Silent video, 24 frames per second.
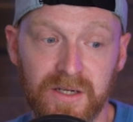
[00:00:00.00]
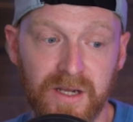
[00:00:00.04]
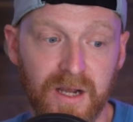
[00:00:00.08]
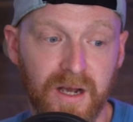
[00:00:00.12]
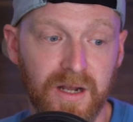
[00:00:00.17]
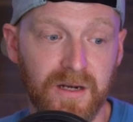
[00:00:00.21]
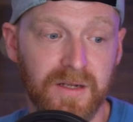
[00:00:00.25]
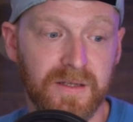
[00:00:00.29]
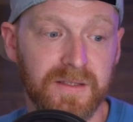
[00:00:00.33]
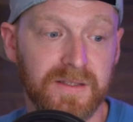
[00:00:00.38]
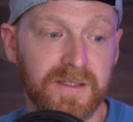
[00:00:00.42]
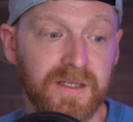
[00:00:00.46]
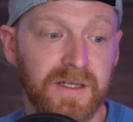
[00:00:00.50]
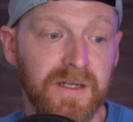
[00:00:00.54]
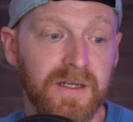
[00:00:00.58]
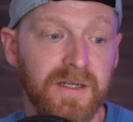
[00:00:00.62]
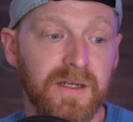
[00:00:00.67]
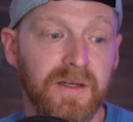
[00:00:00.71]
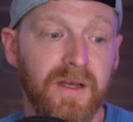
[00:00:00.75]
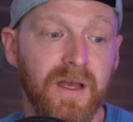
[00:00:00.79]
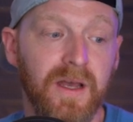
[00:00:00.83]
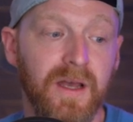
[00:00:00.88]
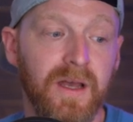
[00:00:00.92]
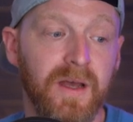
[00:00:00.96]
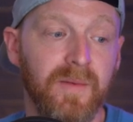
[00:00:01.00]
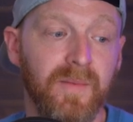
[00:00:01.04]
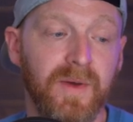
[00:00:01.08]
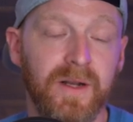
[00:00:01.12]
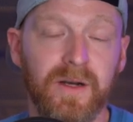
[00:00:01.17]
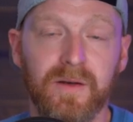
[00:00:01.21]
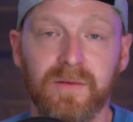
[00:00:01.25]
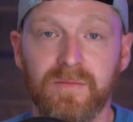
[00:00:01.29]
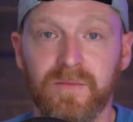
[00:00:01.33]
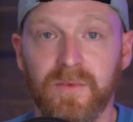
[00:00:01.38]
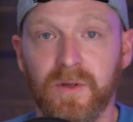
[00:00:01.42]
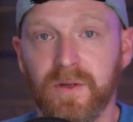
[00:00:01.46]
colors,
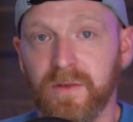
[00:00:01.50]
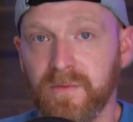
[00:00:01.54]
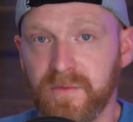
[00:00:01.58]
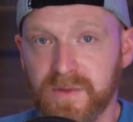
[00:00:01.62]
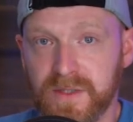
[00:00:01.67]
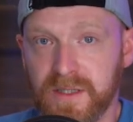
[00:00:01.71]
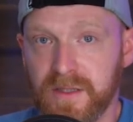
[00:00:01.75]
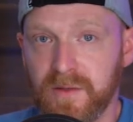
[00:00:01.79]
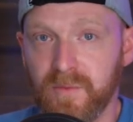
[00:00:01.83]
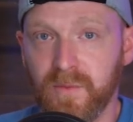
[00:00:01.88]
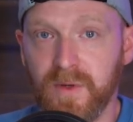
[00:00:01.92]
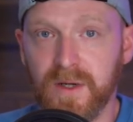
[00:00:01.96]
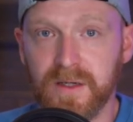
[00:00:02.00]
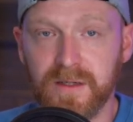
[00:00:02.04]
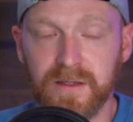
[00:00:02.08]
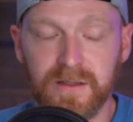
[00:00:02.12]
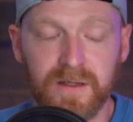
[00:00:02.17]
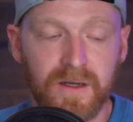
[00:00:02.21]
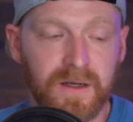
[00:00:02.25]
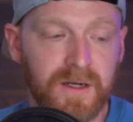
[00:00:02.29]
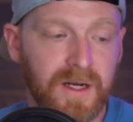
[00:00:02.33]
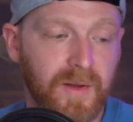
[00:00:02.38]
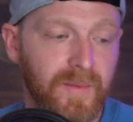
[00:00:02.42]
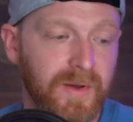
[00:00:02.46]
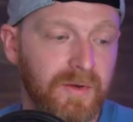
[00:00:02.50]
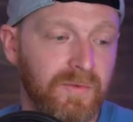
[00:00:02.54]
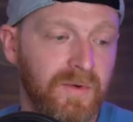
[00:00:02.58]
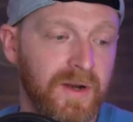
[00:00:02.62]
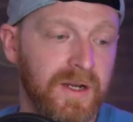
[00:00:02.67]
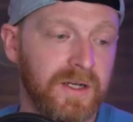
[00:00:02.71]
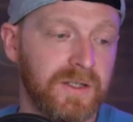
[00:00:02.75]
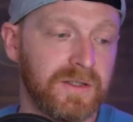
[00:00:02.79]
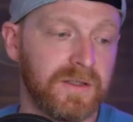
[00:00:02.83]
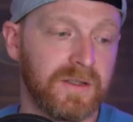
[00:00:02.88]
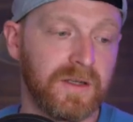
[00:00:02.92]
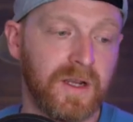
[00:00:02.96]
and obviously the wider dynamic
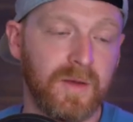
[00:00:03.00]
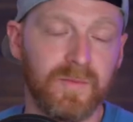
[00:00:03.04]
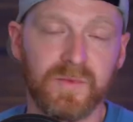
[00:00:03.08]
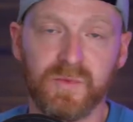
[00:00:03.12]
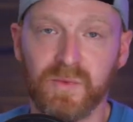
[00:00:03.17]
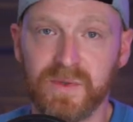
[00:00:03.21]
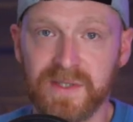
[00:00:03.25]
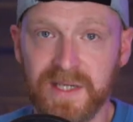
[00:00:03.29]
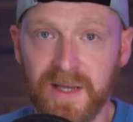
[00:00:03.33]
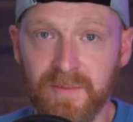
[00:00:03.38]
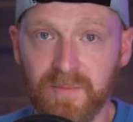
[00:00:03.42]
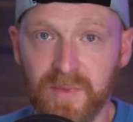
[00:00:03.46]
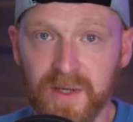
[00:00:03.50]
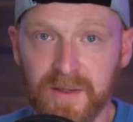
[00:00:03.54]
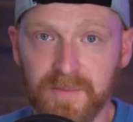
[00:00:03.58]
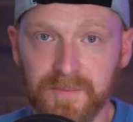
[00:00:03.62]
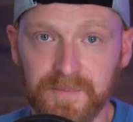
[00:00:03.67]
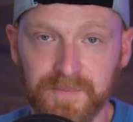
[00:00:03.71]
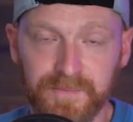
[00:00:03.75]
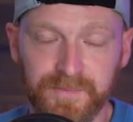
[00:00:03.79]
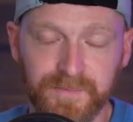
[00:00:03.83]
range that comes with 10-bit.